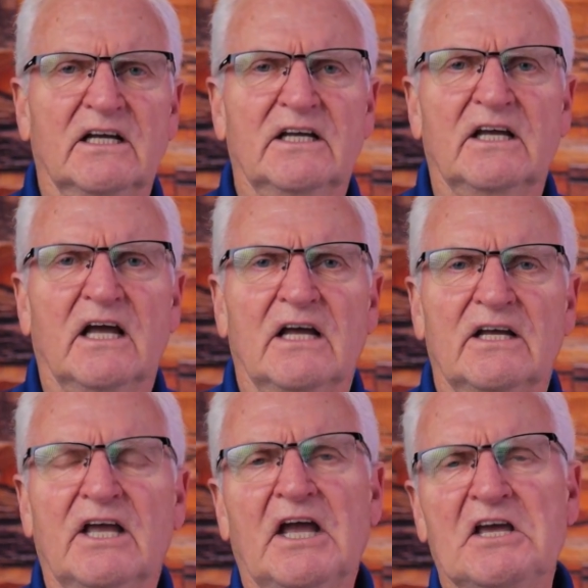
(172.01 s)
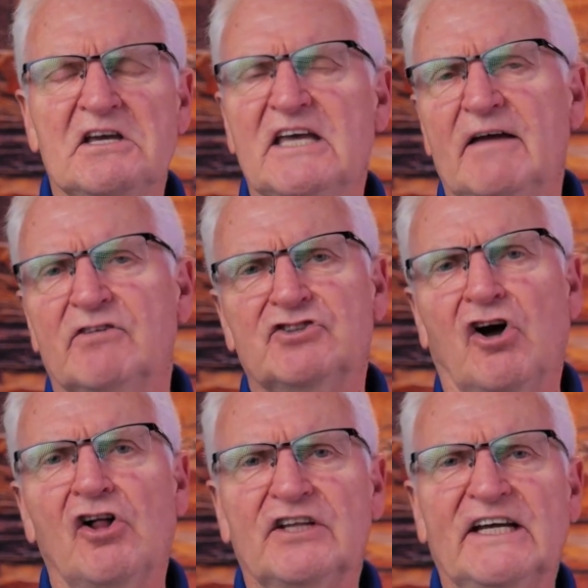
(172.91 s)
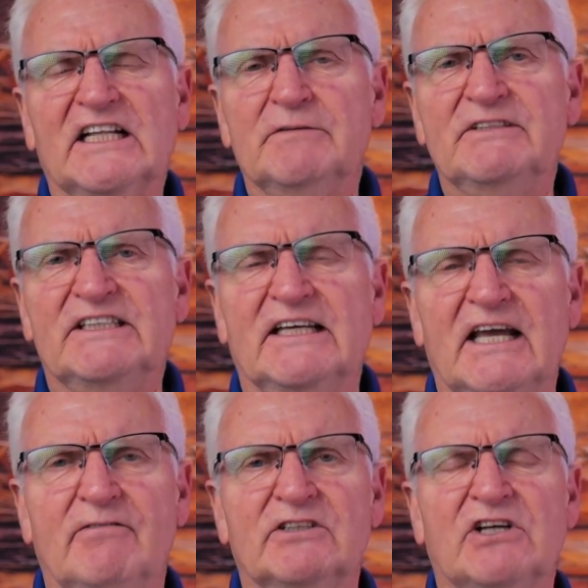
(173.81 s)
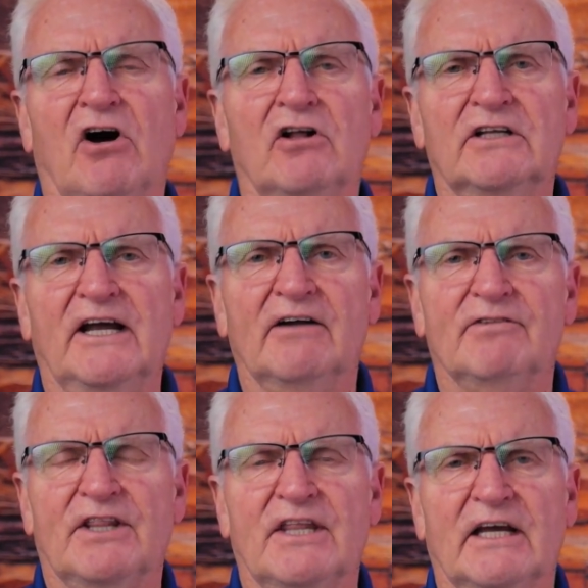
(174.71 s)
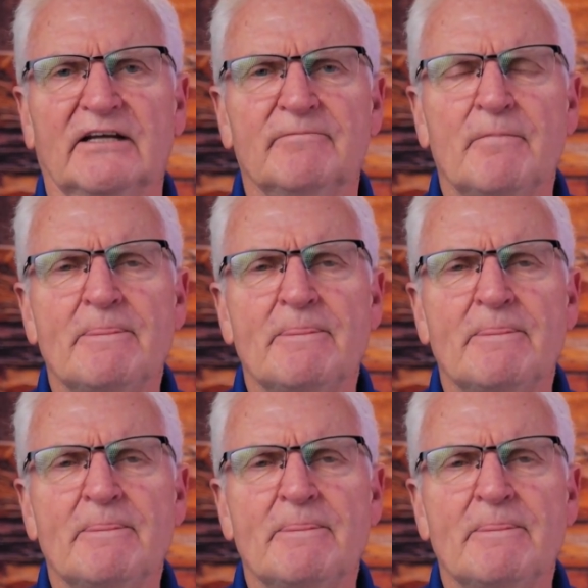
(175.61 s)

he gave us all the elements. He gave us all the everything.